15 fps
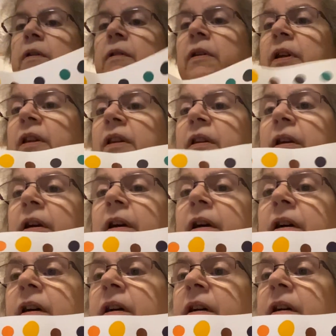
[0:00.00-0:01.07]
right
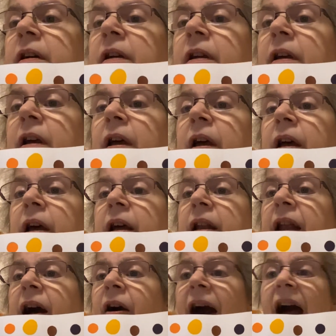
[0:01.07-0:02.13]
there.
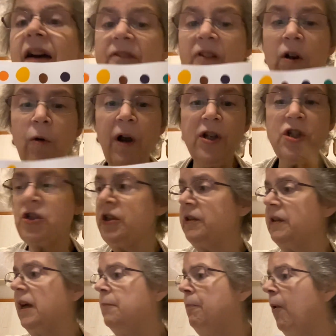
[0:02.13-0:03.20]
Now, I have a
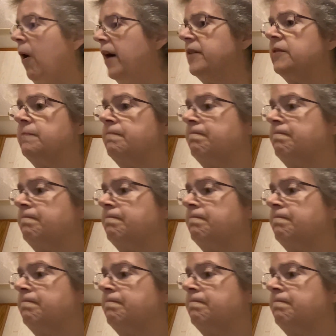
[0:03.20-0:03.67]
question. I bought